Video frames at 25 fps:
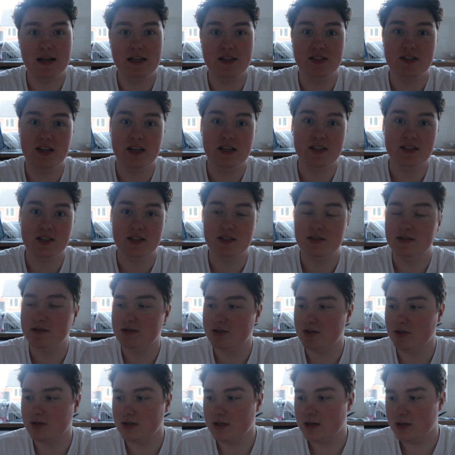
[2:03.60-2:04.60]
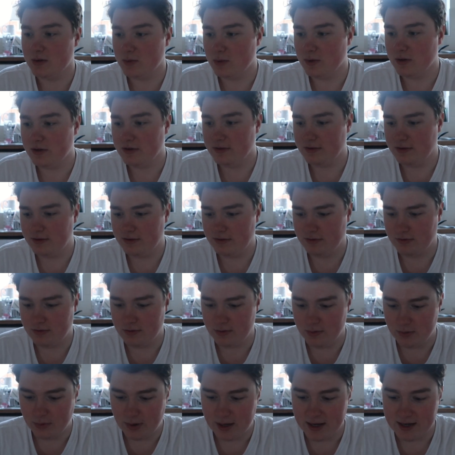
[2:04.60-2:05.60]
He says it's tucking in with
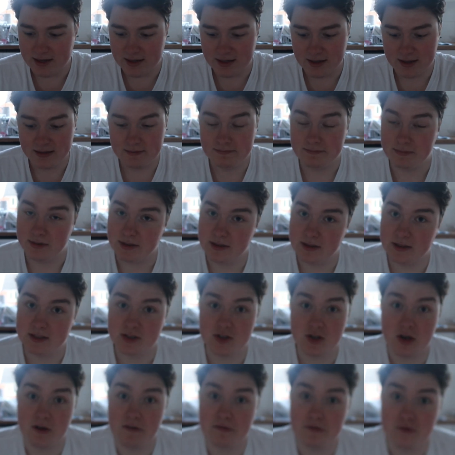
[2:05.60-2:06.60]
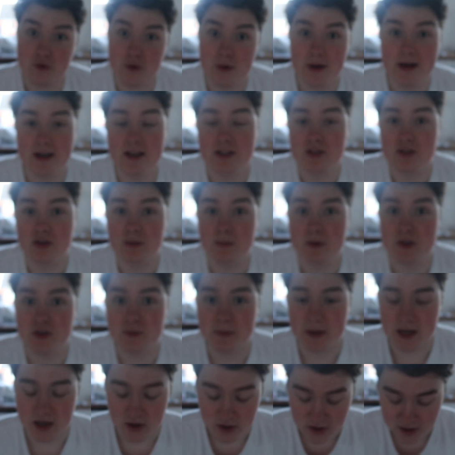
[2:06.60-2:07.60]
fruit winder, it's got fruit in it, so it
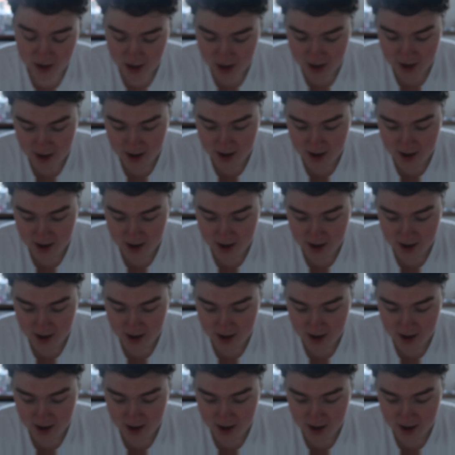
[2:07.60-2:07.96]
must be good.